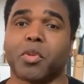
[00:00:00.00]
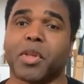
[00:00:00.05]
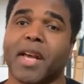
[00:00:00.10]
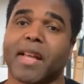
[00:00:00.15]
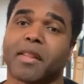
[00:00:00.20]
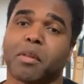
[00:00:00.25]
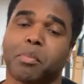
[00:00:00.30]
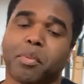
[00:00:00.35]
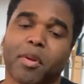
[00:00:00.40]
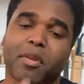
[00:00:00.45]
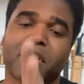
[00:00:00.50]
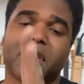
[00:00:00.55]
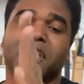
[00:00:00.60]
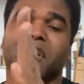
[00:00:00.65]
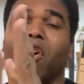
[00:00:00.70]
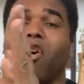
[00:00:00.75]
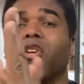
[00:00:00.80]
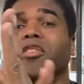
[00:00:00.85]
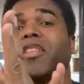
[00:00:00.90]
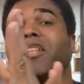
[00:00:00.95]
we got the
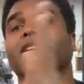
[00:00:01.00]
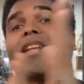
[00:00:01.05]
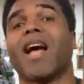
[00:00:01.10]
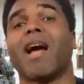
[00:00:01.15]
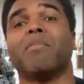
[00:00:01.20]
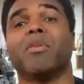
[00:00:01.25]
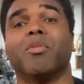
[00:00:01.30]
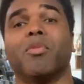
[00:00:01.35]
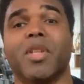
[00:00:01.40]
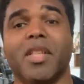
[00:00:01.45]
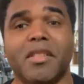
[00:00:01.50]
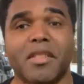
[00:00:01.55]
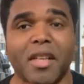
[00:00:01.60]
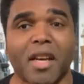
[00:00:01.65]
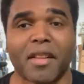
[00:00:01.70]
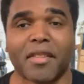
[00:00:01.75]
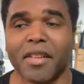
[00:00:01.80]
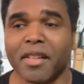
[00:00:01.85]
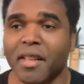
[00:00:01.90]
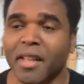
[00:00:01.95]
pulleys all in alignment with each
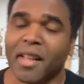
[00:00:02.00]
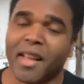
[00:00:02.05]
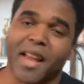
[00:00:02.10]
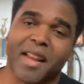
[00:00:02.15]
other